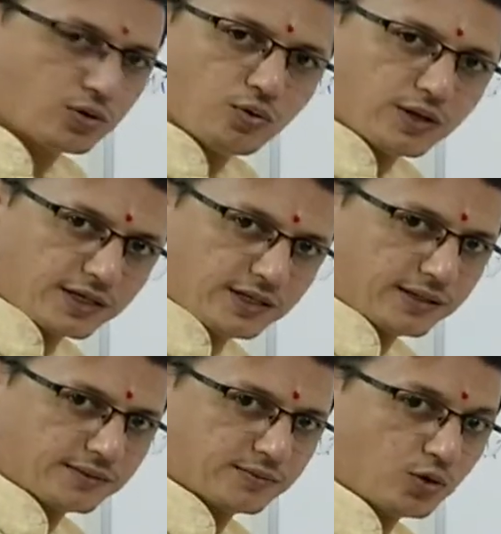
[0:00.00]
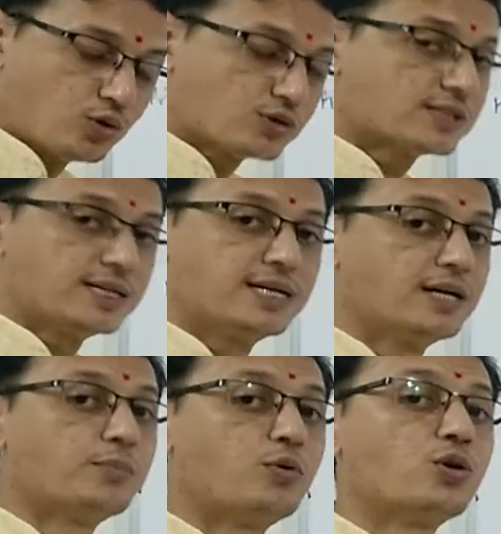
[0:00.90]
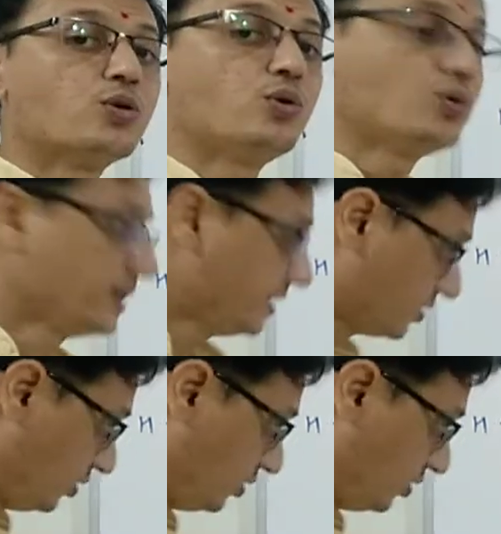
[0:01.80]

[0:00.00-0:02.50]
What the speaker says: over here. O single bond O is